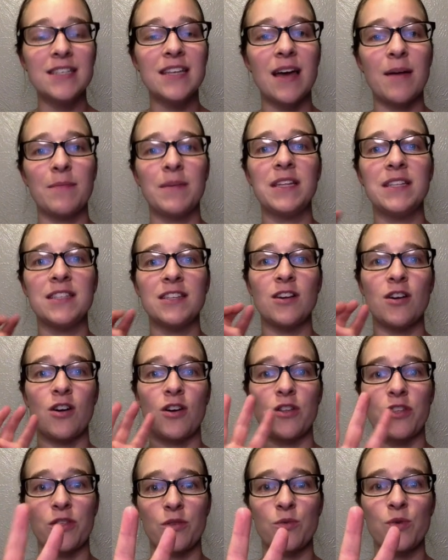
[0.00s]
That means there
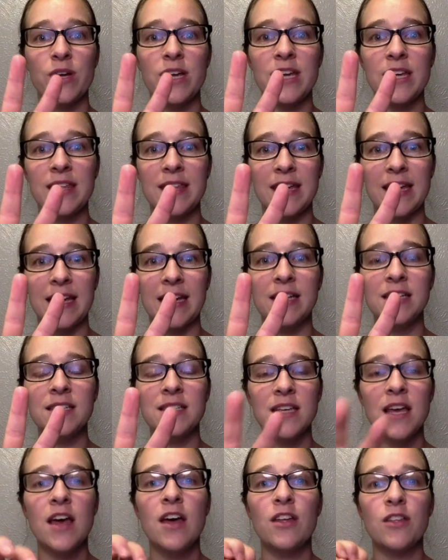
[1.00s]
are three
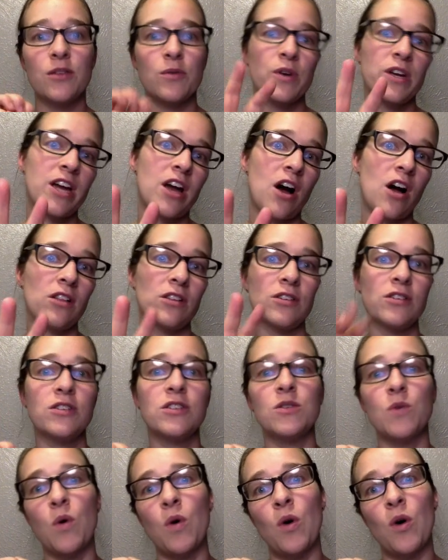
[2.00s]
things, three
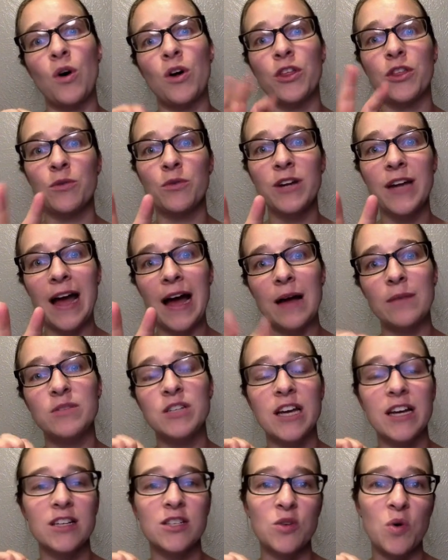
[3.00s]
colors, or three
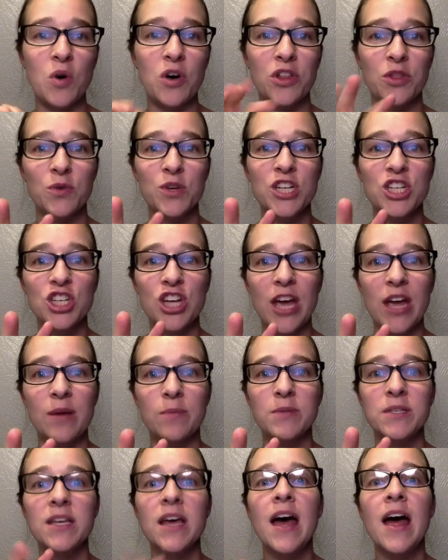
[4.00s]
objects, or three
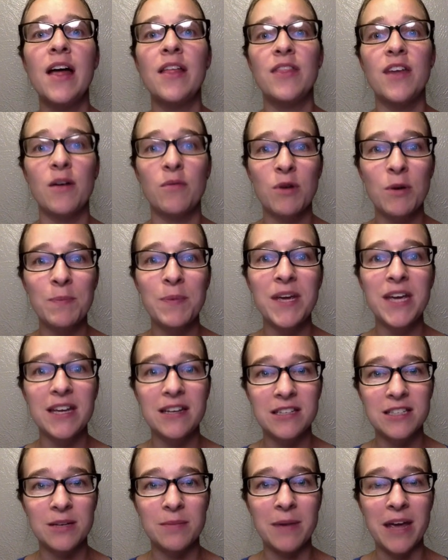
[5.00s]
shapes that
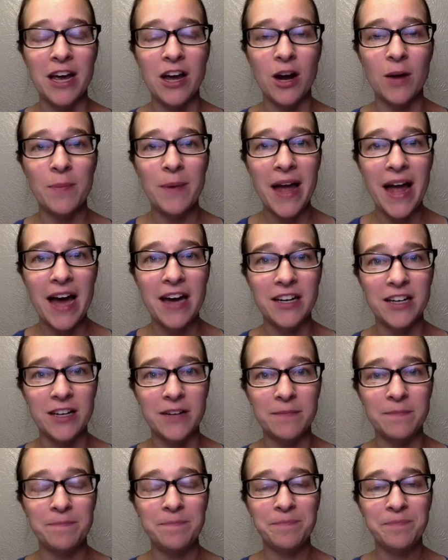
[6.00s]
repeat to make our pattern.